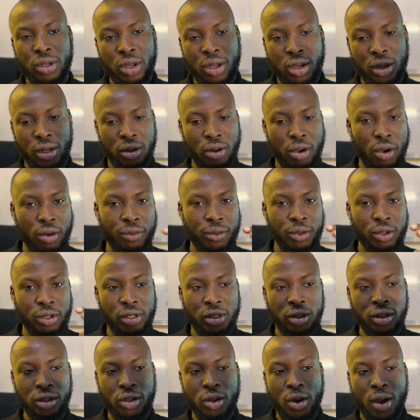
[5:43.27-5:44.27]
And
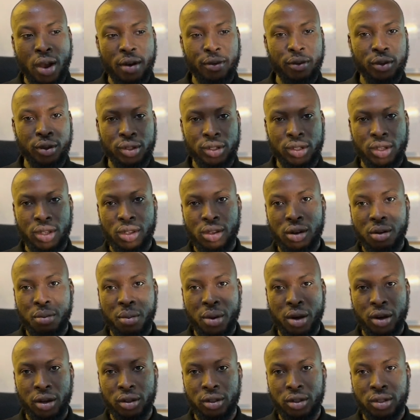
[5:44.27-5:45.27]
obviously you have your sync
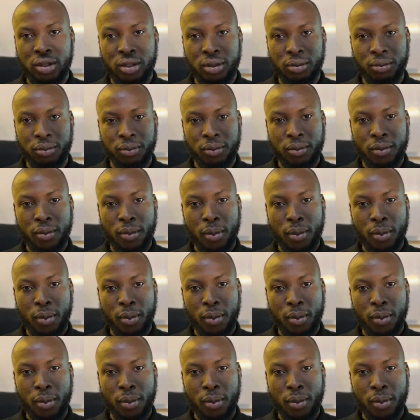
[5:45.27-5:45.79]
mechanism,